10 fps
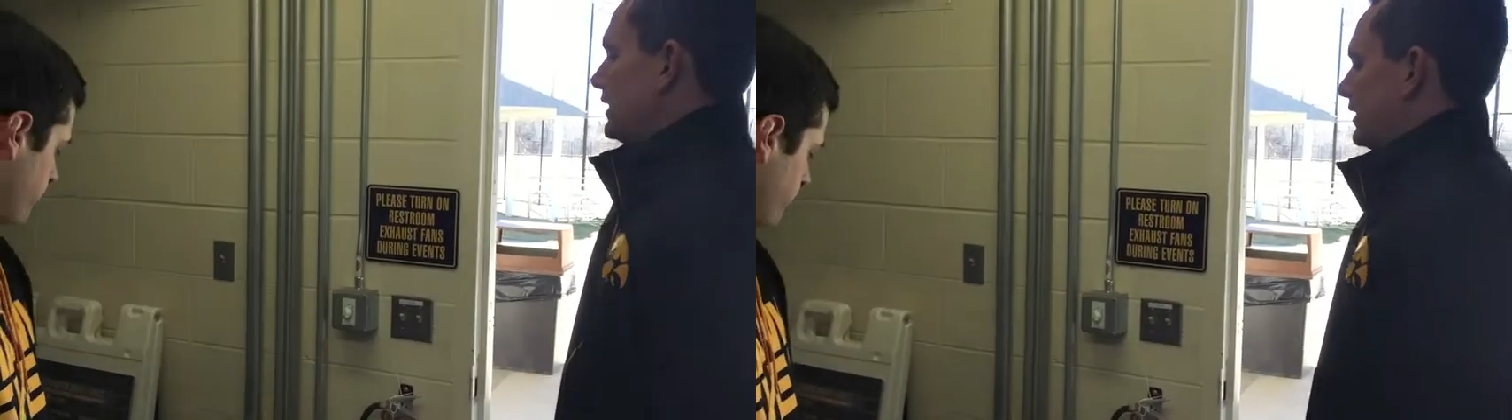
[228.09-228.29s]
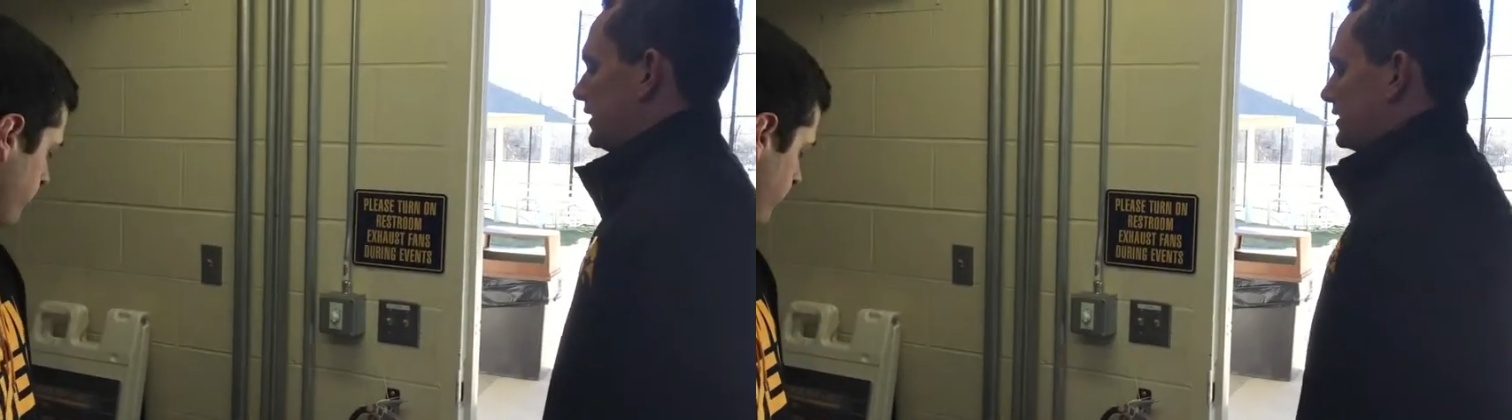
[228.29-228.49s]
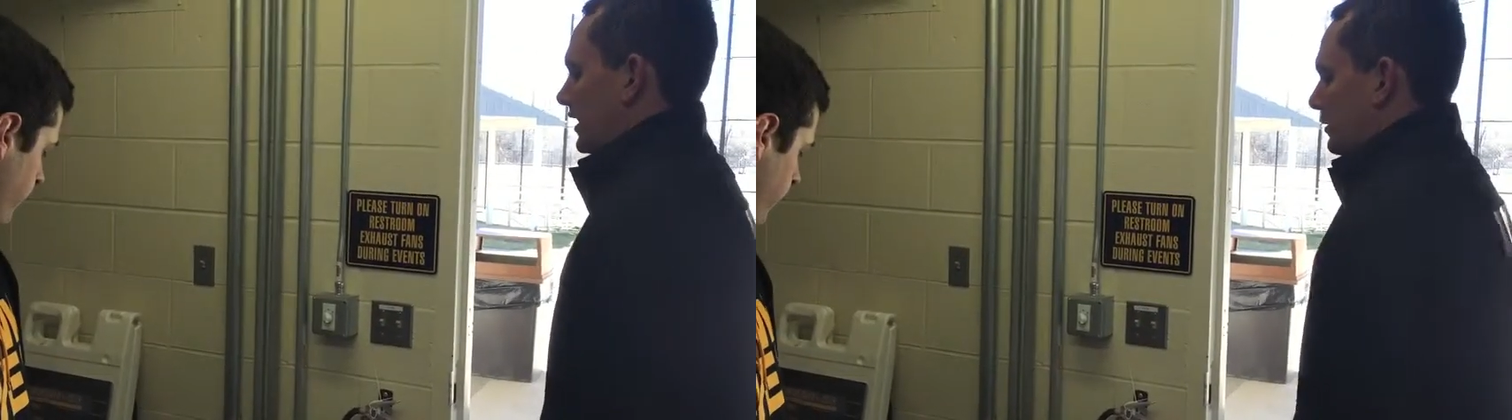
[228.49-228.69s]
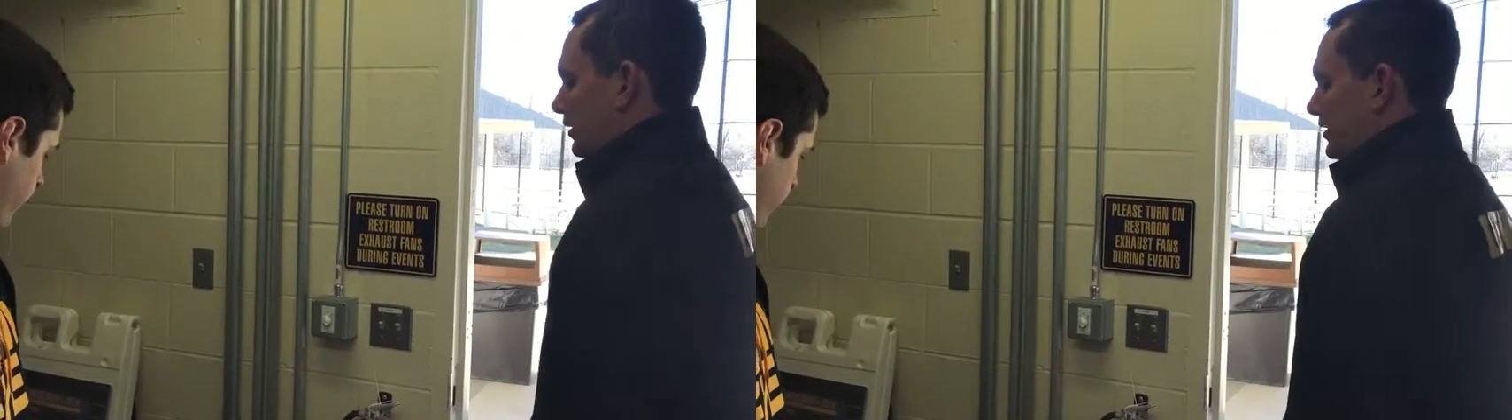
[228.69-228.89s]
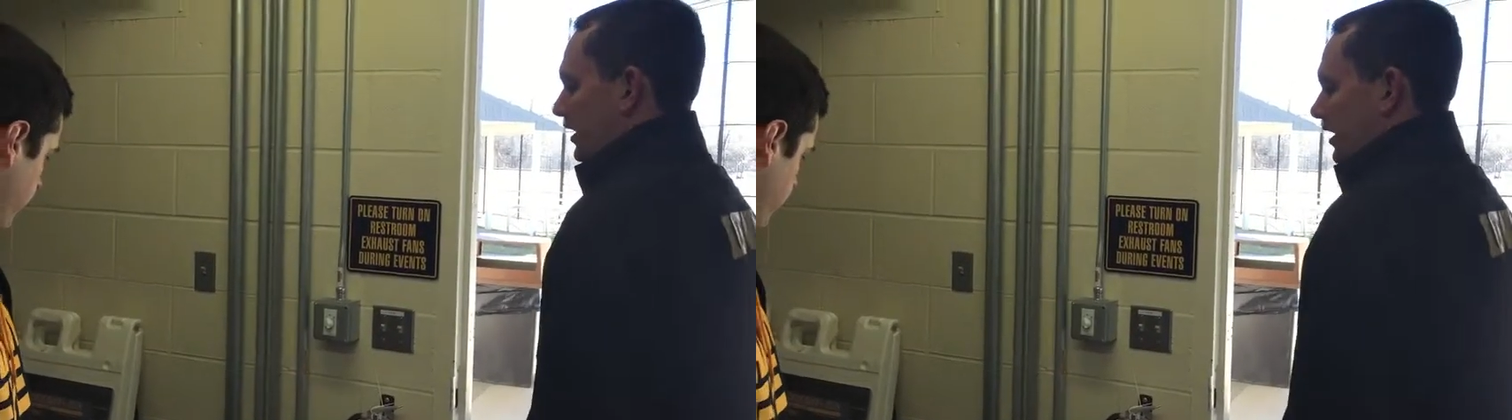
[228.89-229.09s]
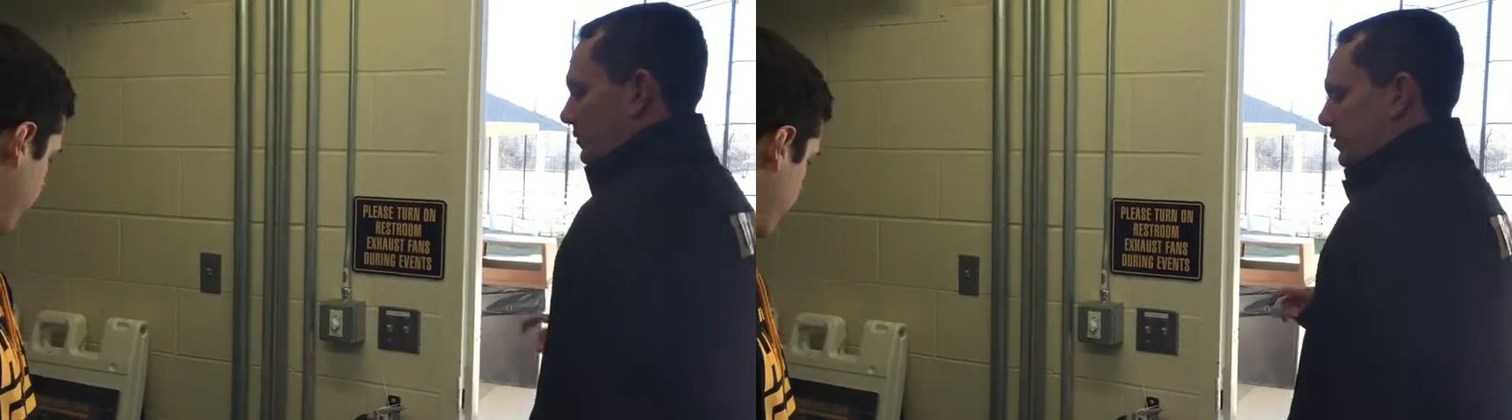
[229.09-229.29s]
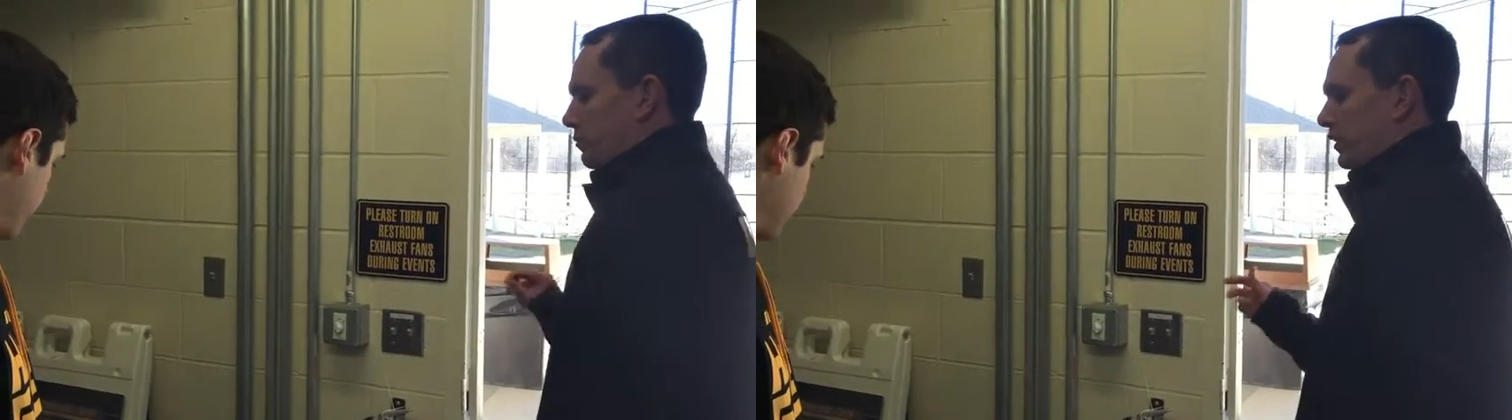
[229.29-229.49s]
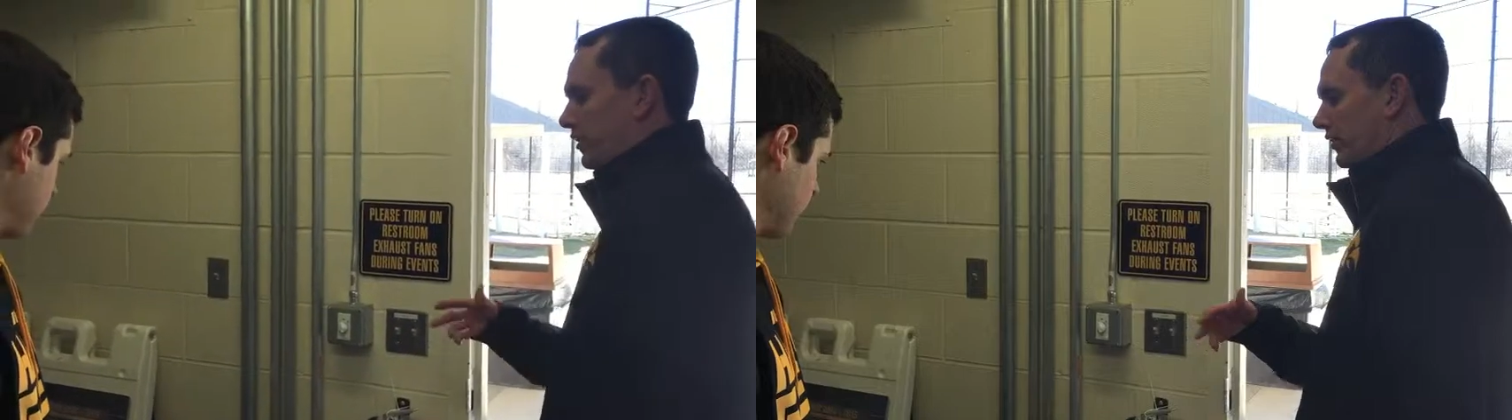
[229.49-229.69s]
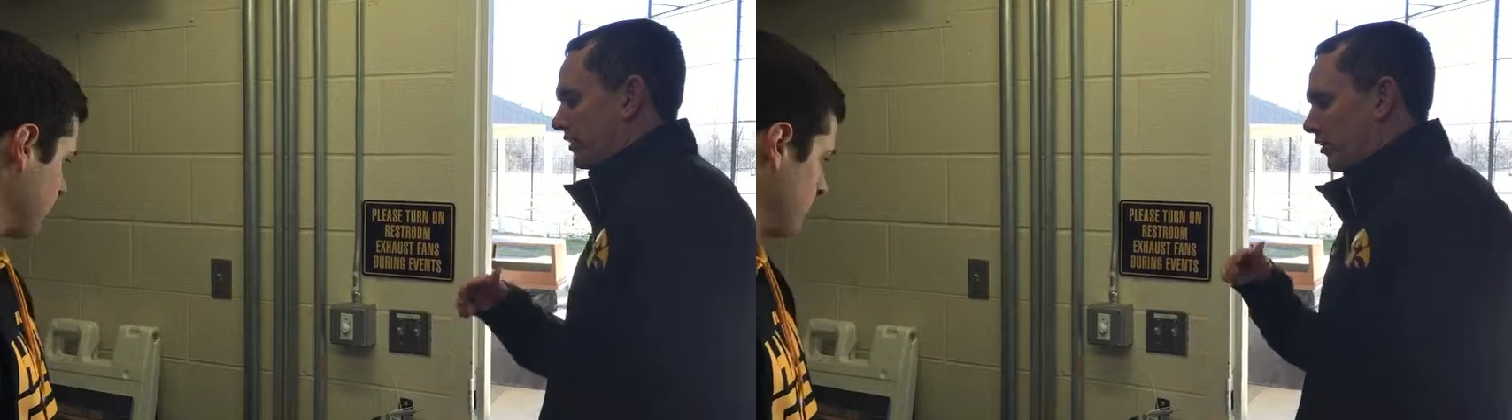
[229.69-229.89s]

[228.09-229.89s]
the table set up, computers